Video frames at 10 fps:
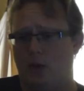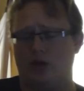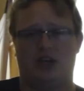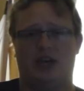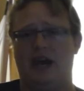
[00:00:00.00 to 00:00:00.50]

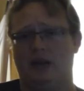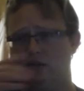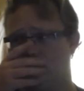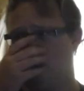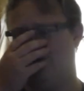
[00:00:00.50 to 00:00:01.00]
Which,
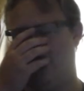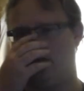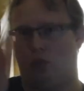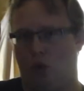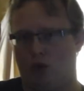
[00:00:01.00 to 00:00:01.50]
again,
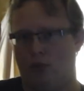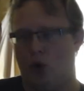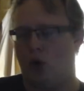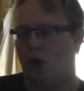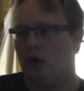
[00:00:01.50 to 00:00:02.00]
like the
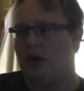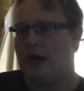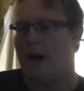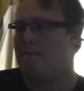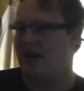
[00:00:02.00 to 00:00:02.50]
wormhole,
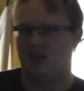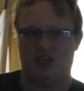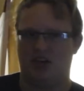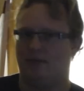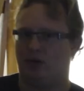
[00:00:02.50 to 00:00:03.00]

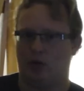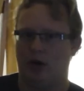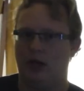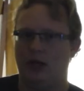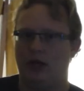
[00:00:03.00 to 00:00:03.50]
amazing
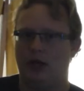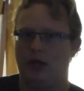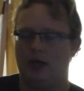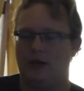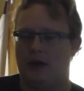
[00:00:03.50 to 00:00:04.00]
imagery.
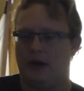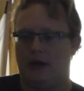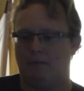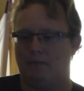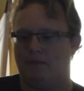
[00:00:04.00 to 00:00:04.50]

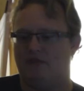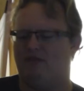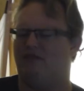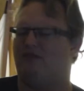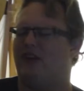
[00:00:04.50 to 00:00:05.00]

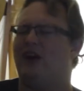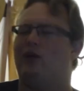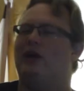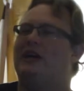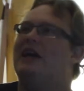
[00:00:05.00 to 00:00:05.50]

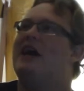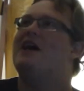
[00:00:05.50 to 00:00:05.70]
Very,